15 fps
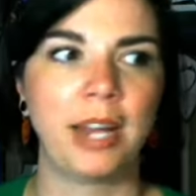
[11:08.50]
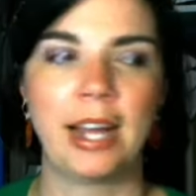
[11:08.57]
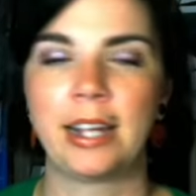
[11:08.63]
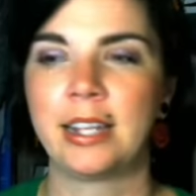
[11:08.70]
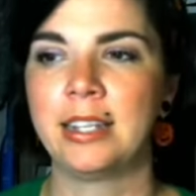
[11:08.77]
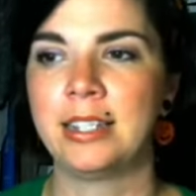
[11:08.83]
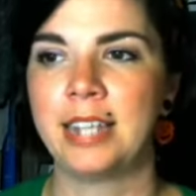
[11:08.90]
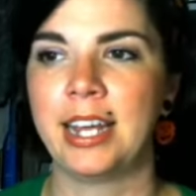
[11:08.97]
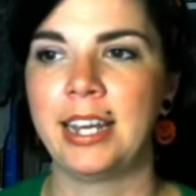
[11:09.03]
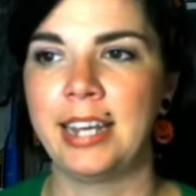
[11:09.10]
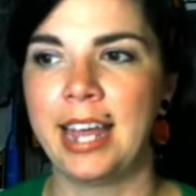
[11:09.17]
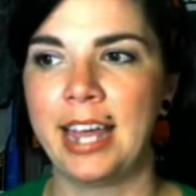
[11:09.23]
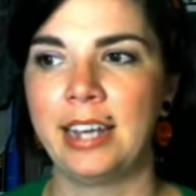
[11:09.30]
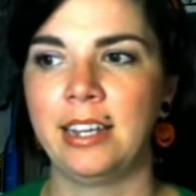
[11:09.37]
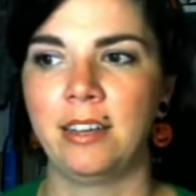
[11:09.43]
contain
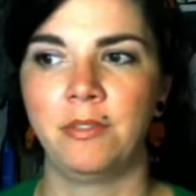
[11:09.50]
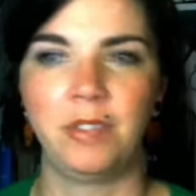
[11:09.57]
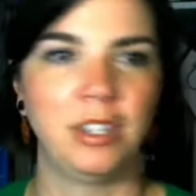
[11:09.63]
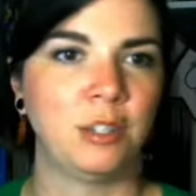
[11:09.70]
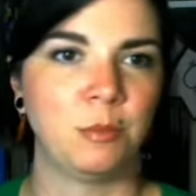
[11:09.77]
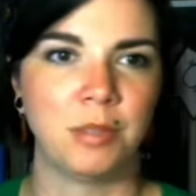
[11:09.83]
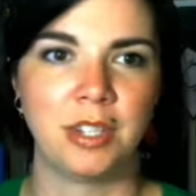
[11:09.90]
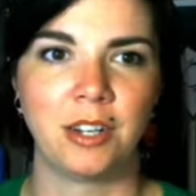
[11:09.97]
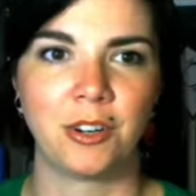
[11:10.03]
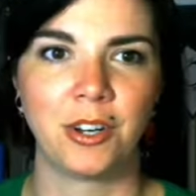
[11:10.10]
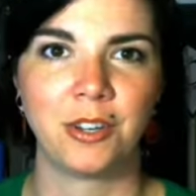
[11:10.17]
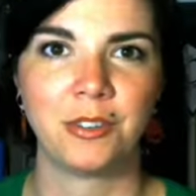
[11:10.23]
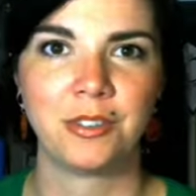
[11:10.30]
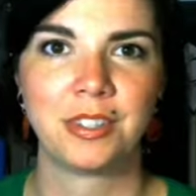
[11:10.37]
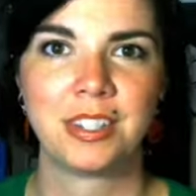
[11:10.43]
any of these
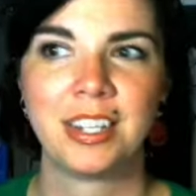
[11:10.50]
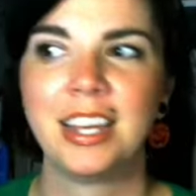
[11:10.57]
materials.